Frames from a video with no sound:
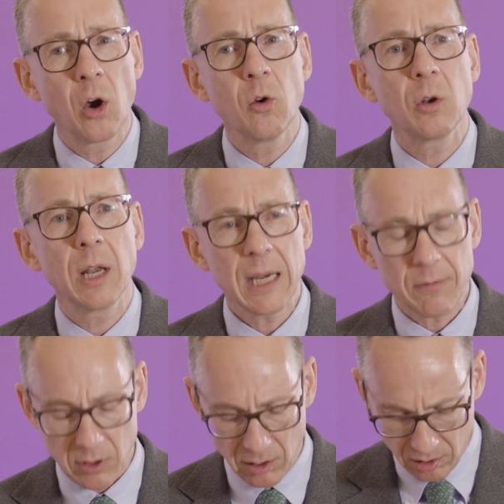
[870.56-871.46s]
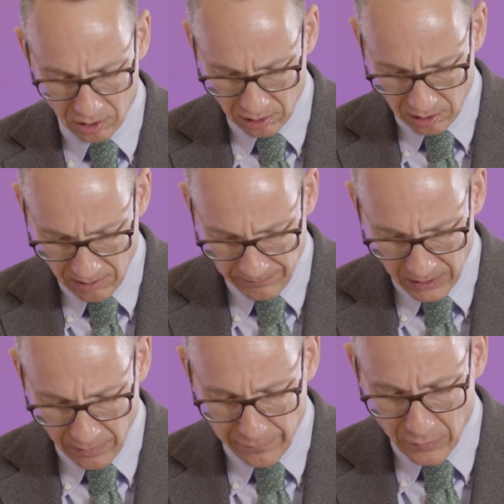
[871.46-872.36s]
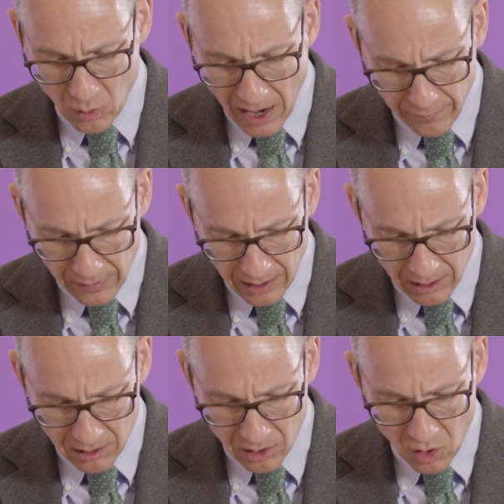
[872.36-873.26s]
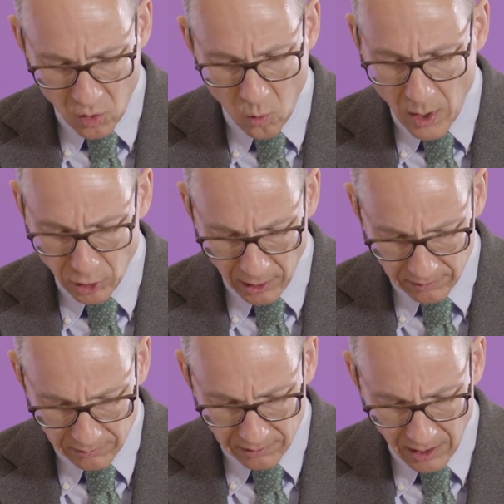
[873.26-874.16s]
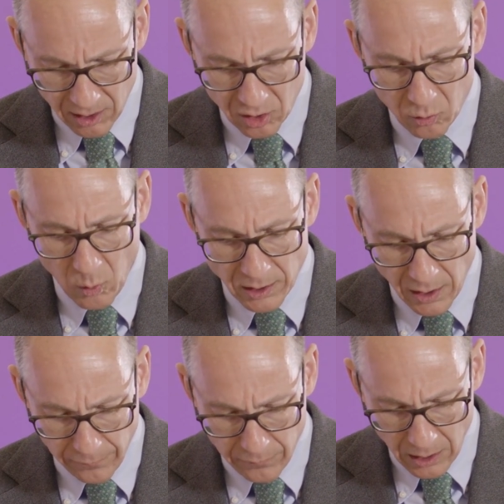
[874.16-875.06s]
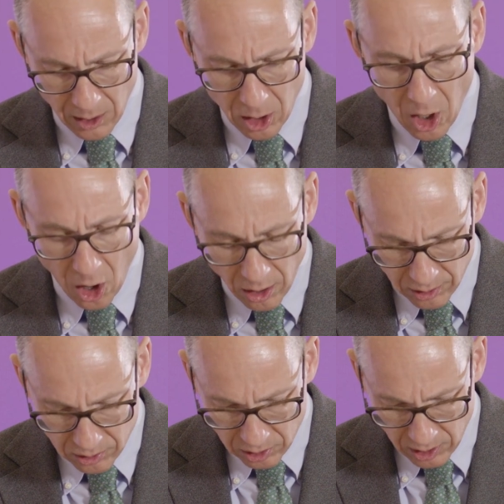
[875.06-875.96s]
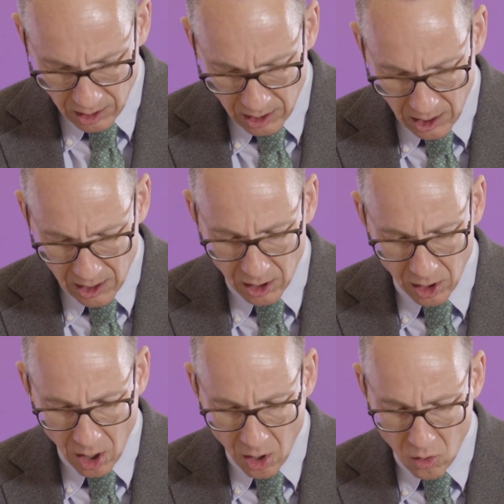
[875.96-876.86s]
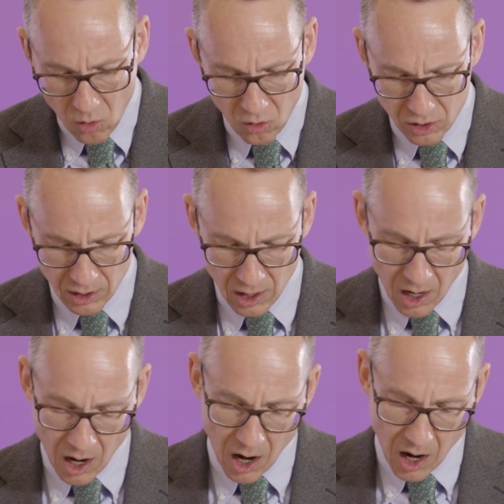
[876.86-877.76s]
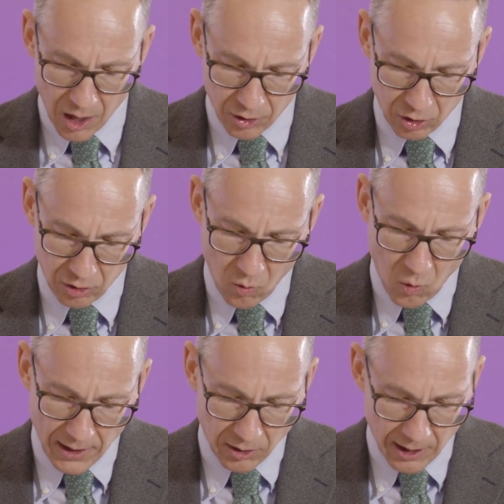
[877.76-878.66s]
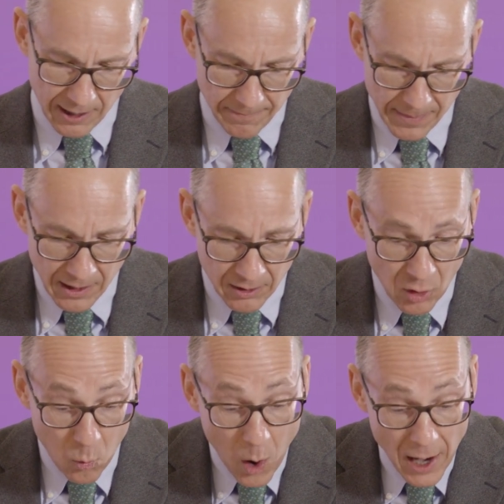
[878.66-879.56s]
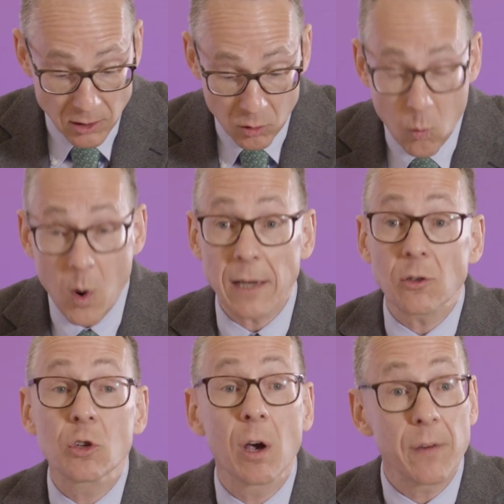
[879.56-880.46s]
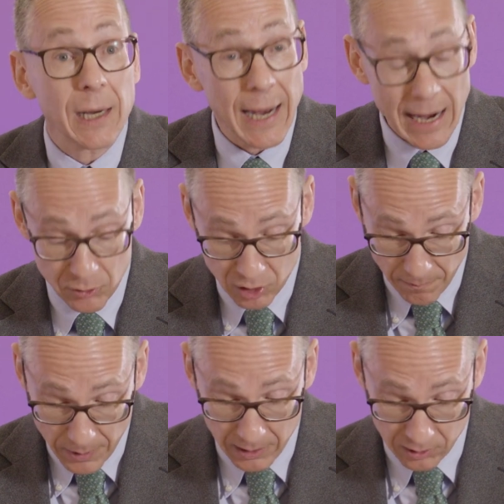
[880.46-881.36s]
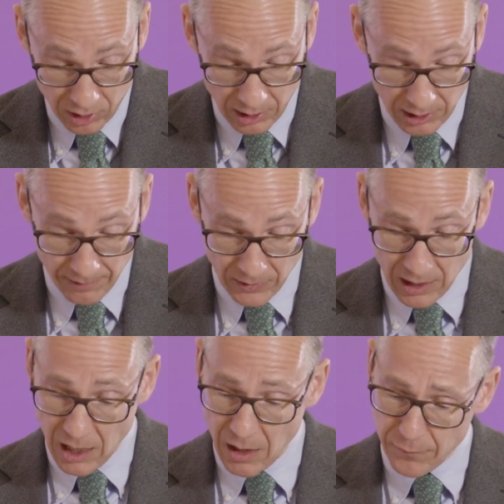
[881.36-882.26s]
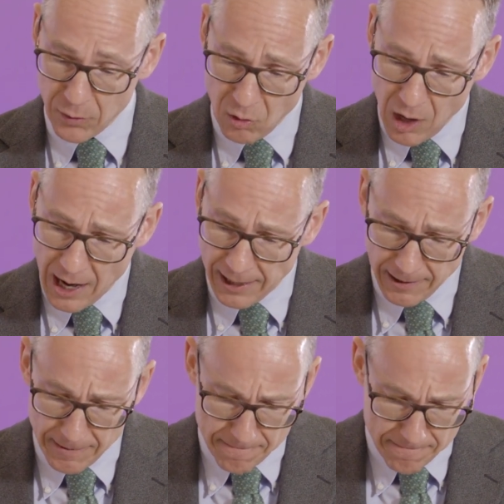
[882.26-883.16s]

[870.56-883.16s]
who leaves us forever wishing things were different, locked in a cold, harsh winter. The White Witch of accountability, if you like.